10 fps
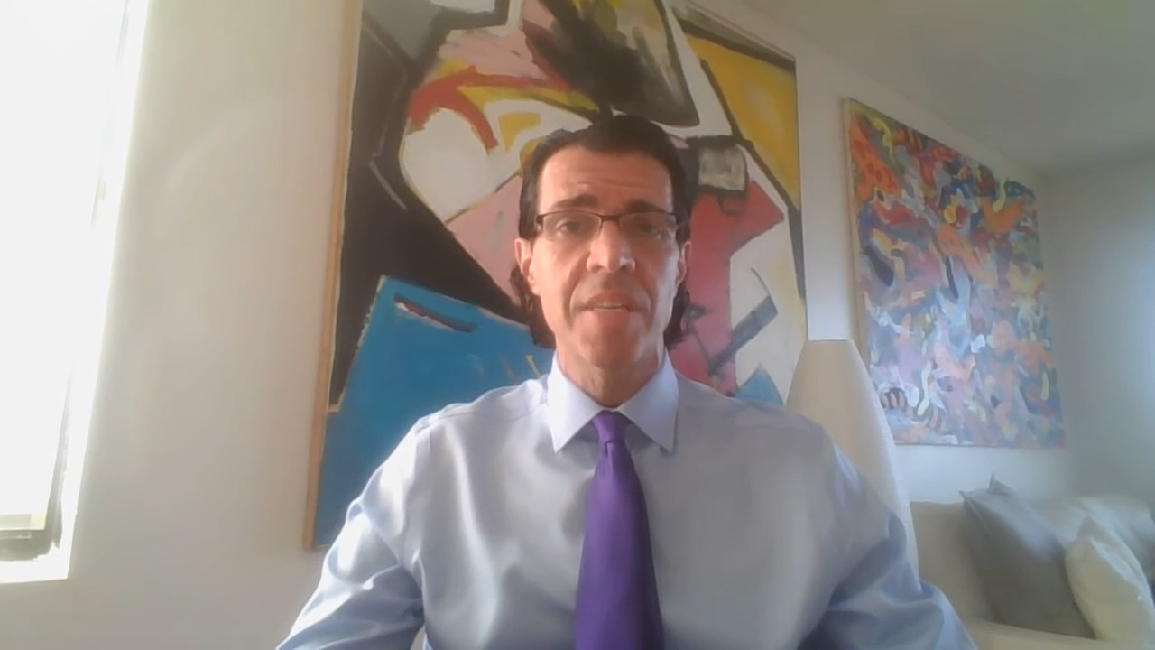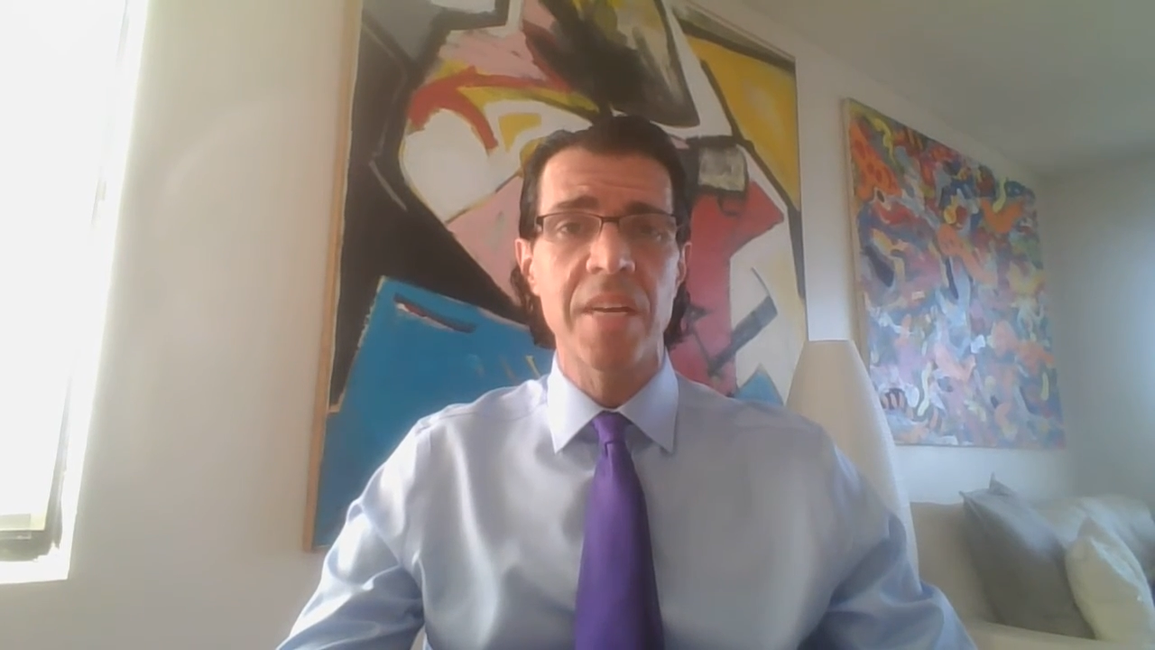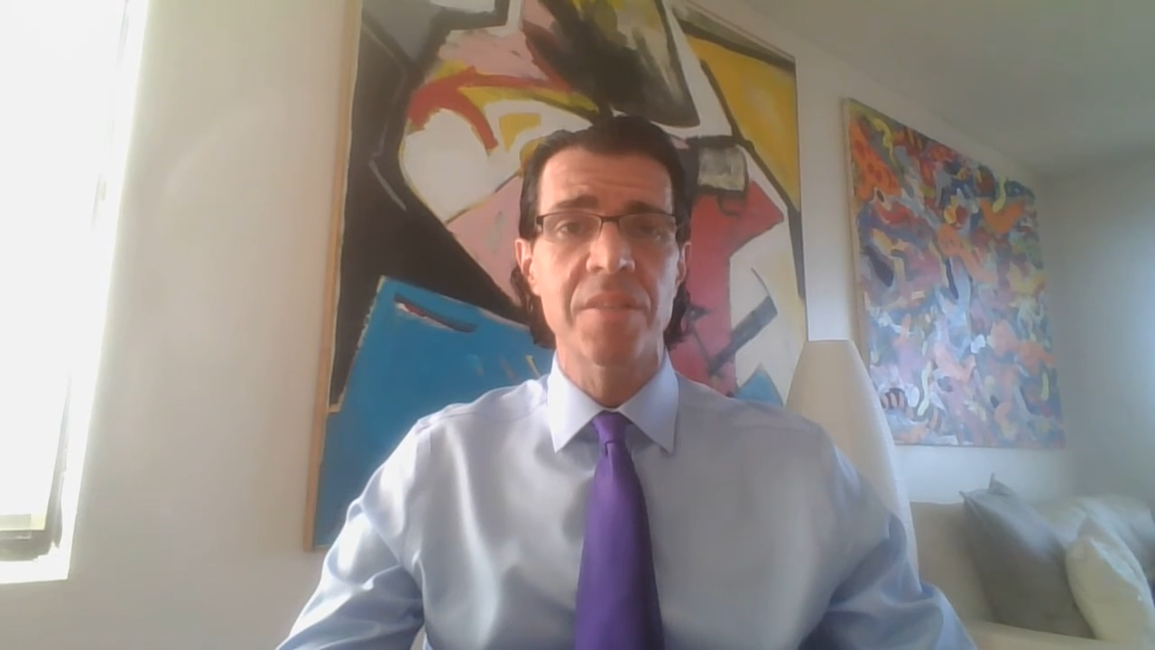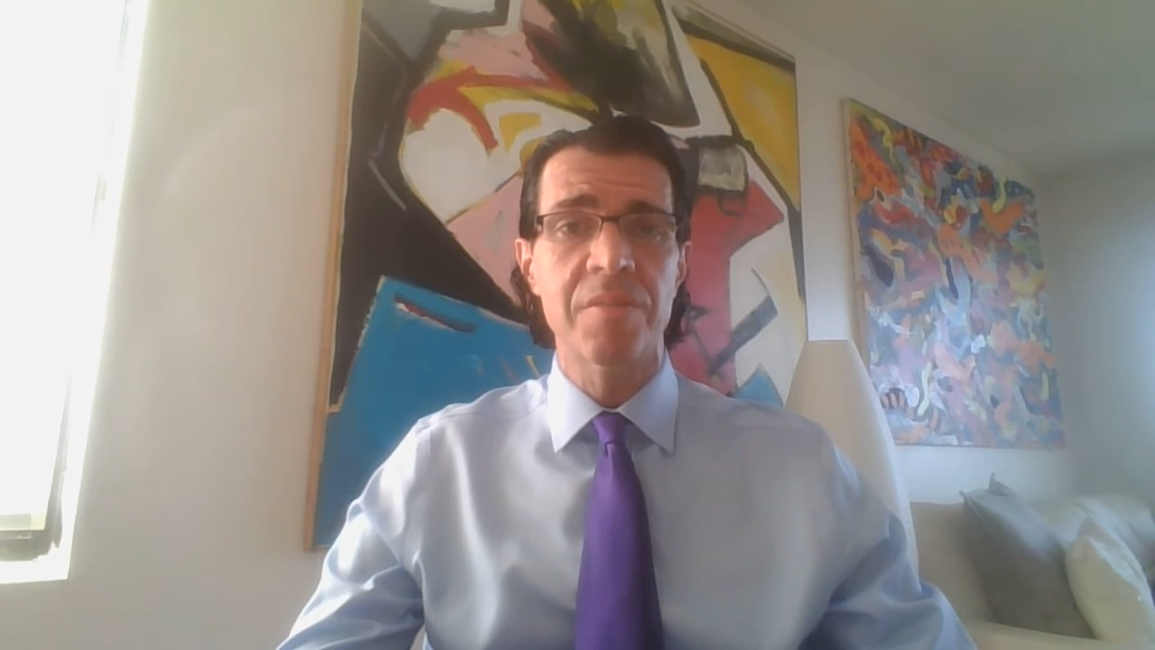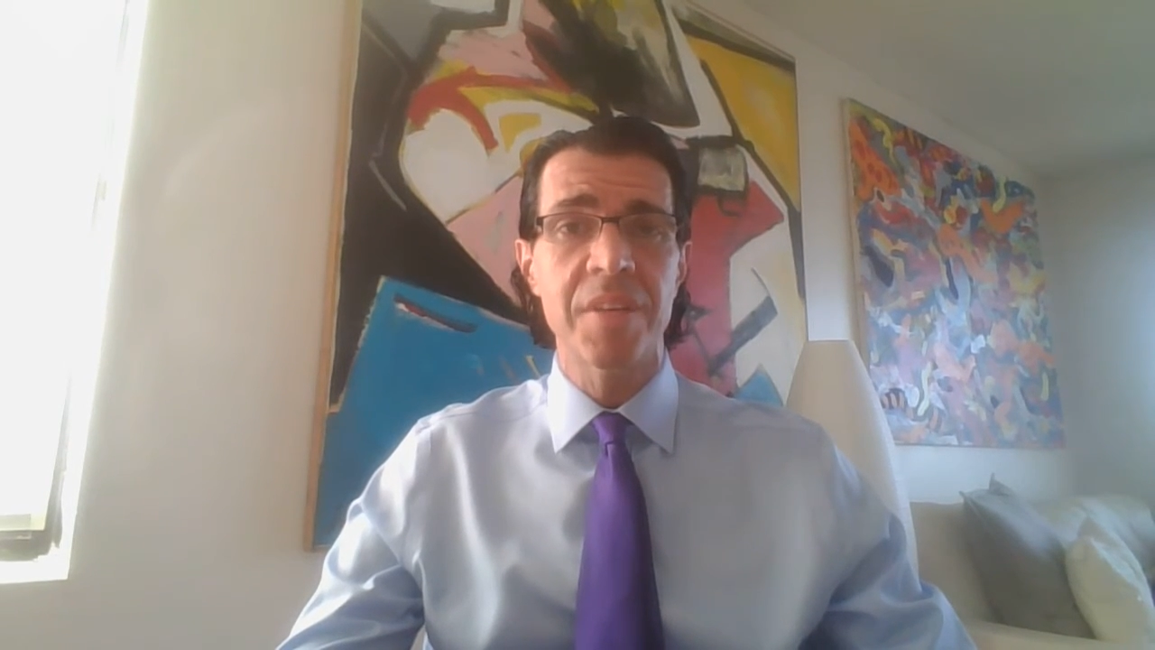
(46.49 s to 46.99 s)

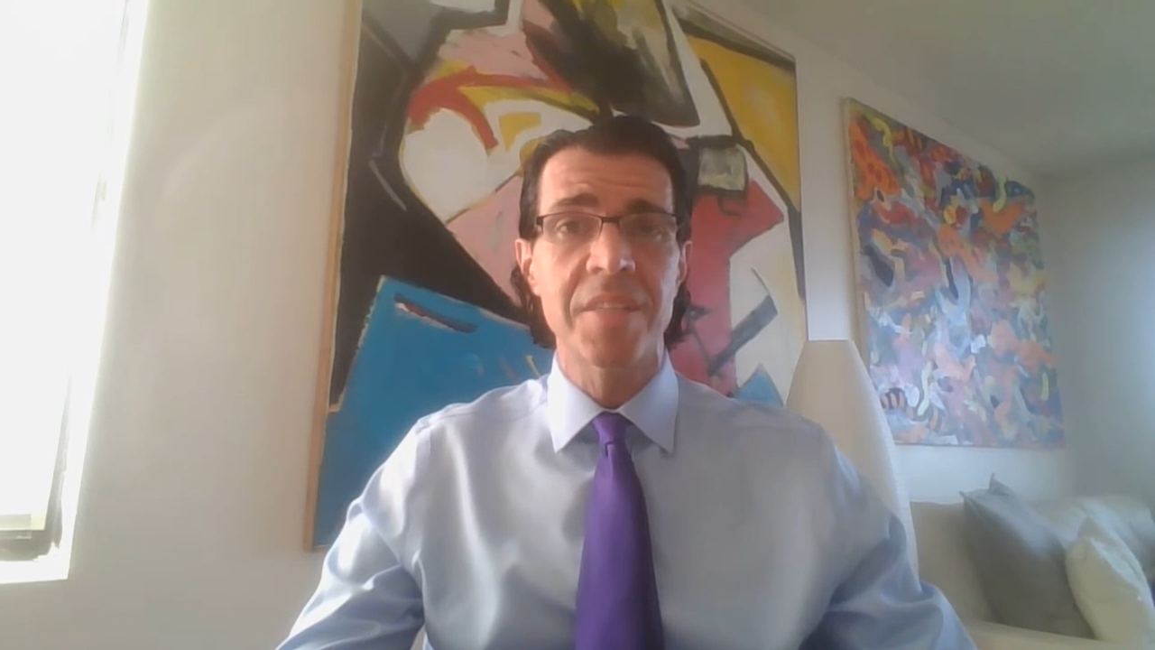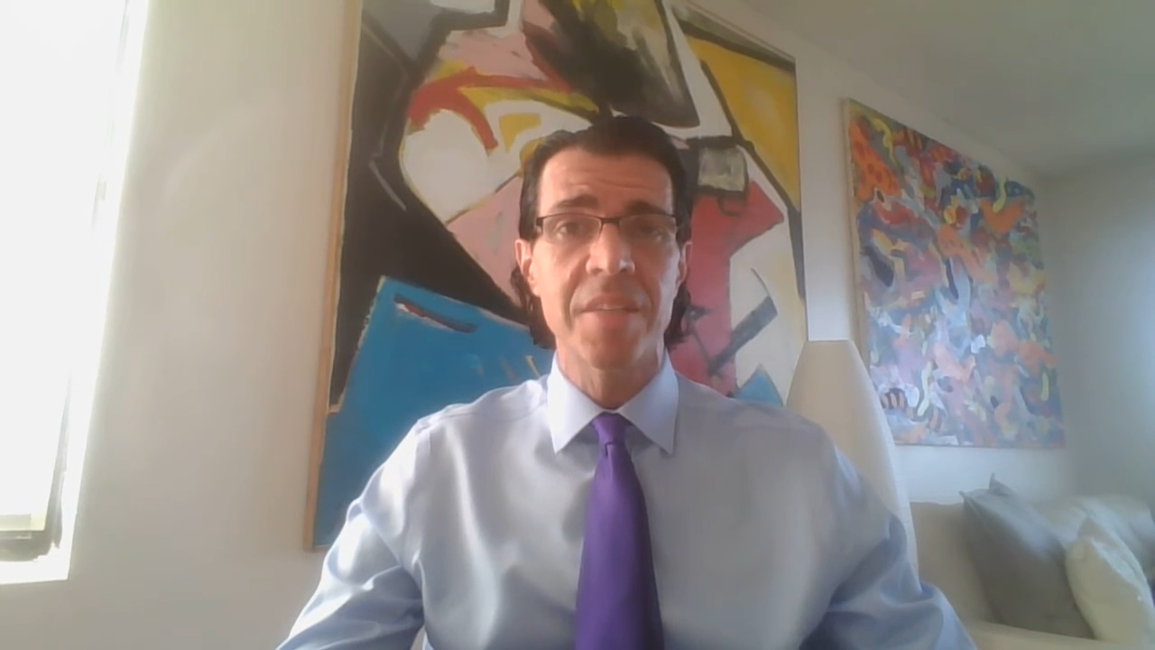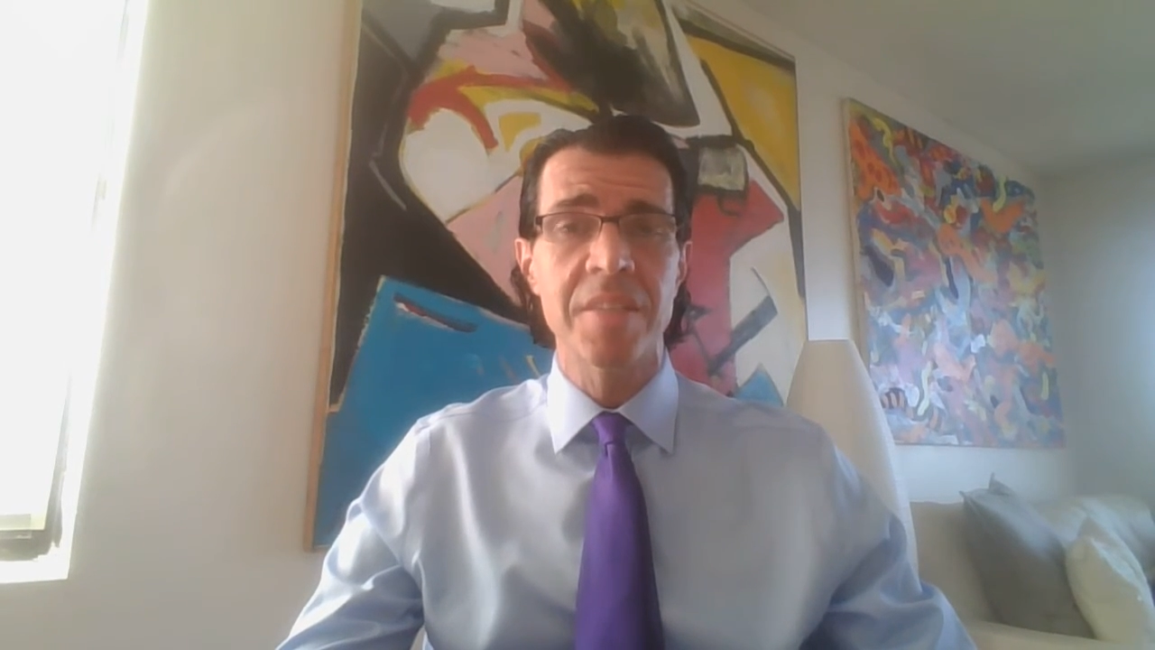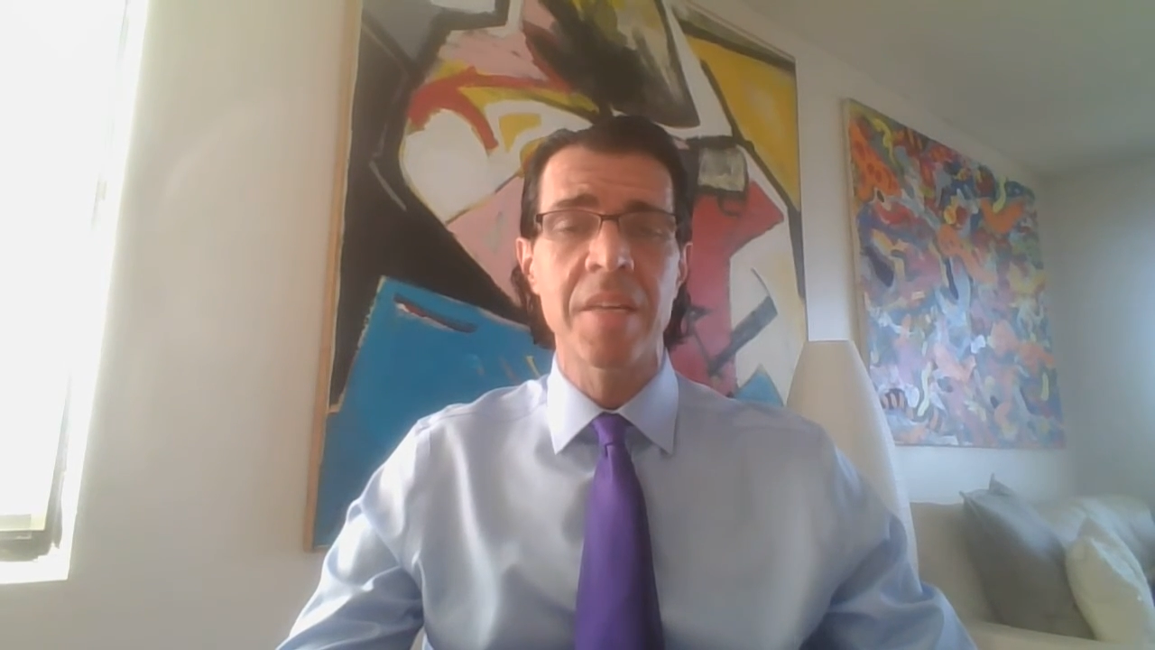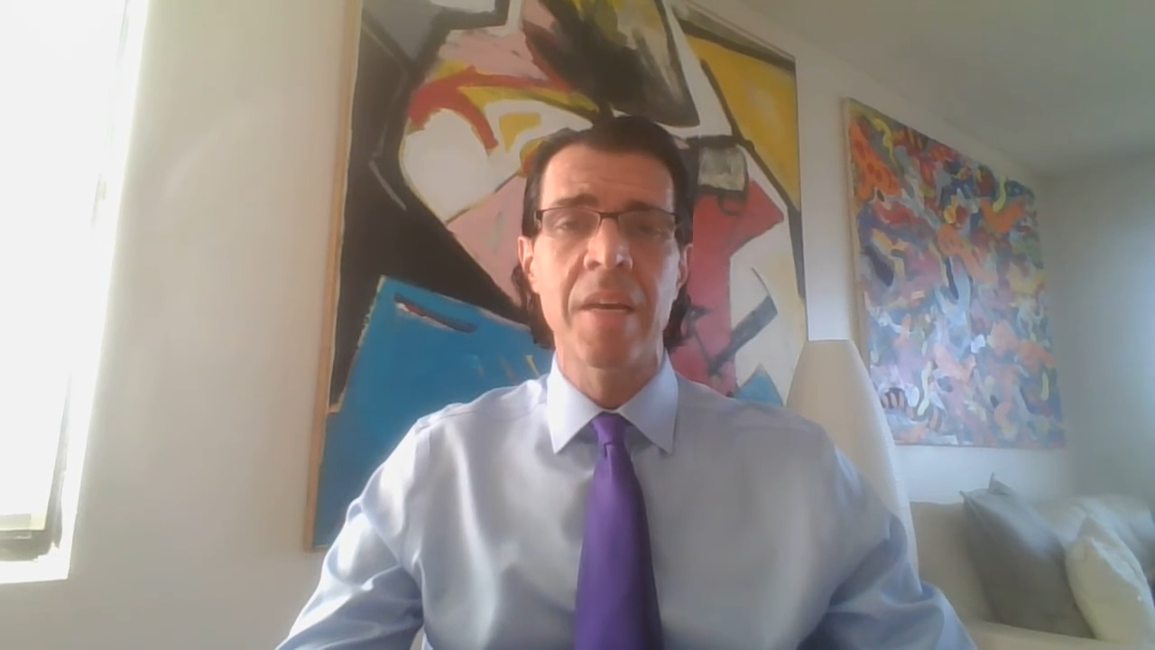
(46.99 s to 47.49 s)
kinds of
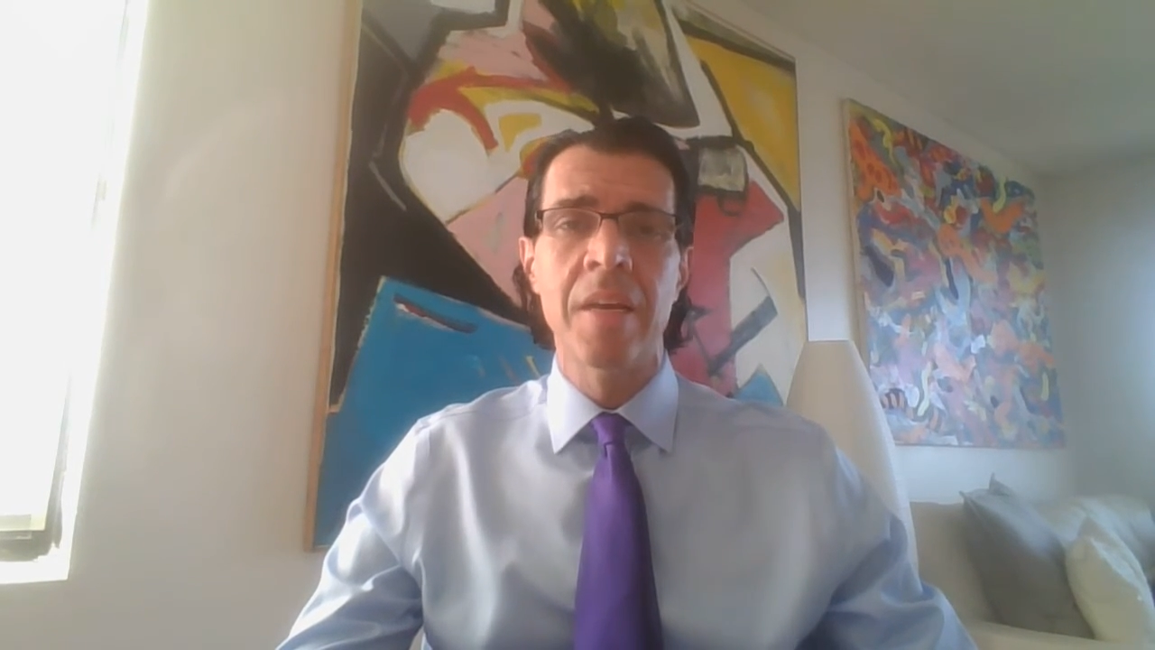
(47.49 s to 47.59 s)
visas.